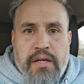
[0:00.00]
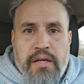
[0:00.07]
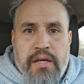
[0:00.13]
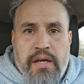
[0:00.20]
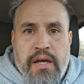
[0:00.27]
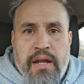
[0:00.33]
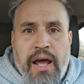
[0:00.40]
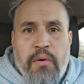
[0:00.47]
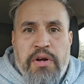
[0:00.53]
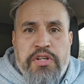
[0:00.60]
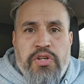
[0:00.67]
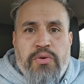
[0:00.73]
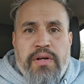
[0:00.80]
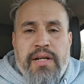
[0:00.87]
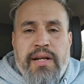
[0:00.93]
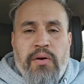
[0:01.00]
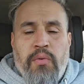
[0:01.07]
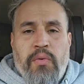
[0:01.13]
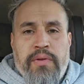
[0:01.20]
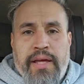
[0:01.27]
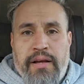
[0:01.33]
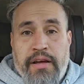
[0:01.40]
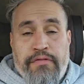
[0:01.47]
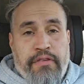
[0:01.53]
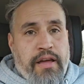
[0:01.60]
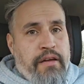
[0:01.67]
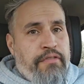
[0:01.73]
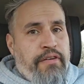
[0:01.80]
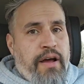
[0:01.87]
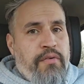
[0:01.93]
And I would do it in a, like,
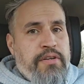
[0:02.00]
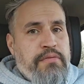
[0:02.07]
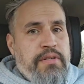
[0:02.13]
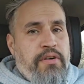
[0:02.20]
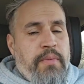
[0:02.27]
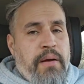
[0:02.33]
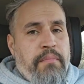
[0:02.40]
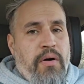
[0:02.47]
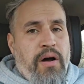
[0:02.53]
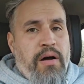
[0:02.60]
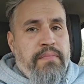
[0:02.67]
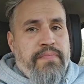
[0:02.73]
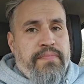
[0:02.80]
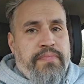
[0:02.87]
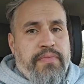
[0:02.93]
if I was near my mom,